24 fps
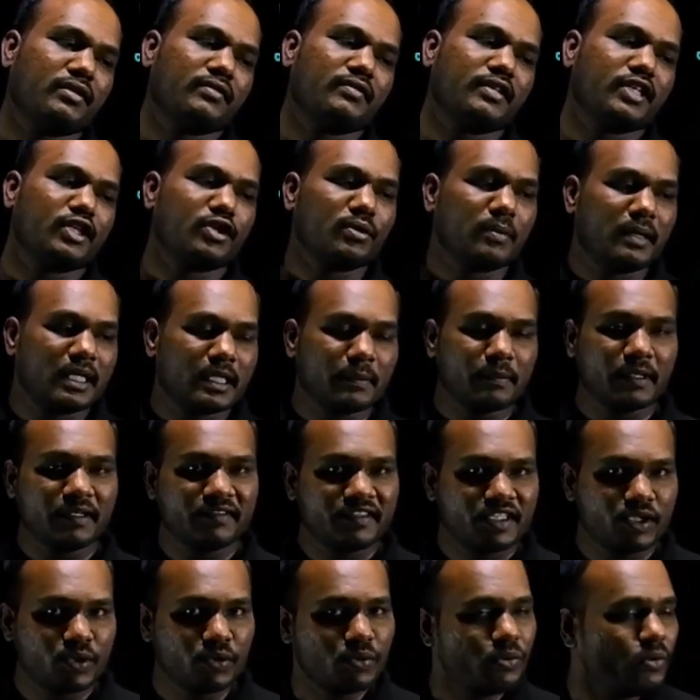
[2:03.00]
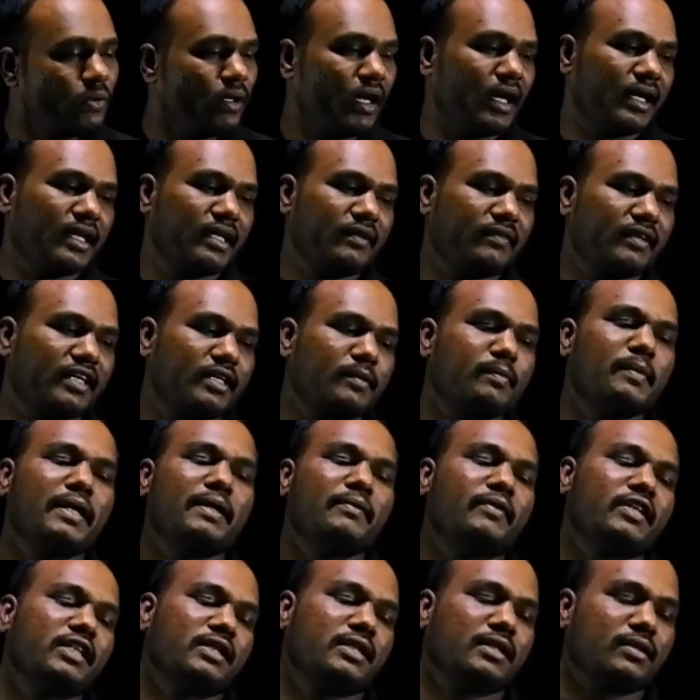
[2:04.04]
here we need to multiply with 2 and divided
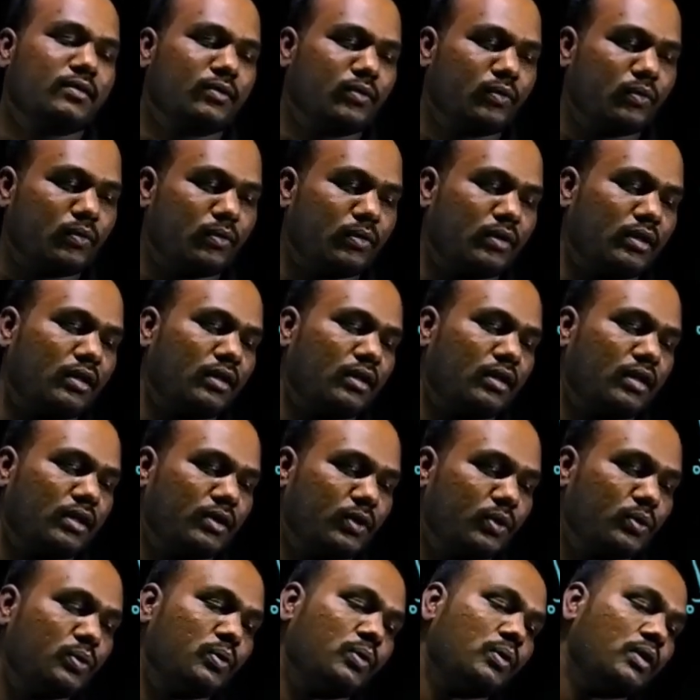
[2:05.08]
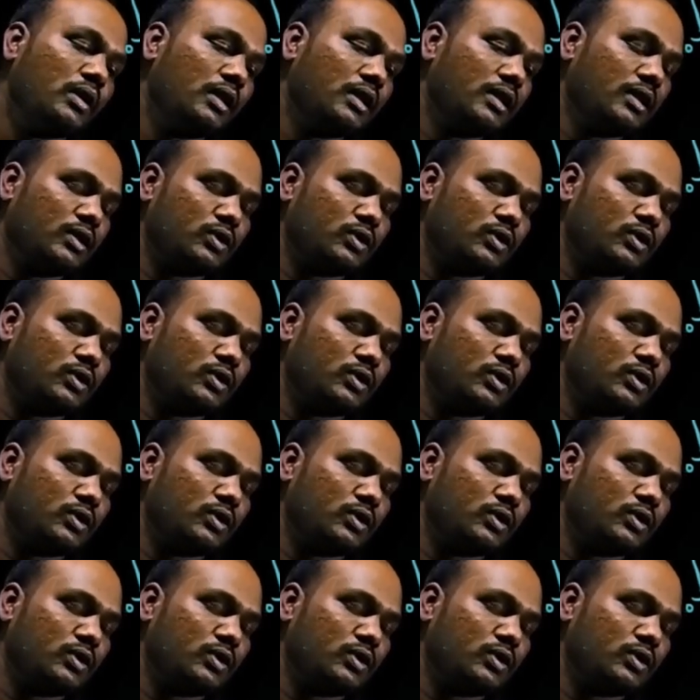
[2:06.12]
by with 2.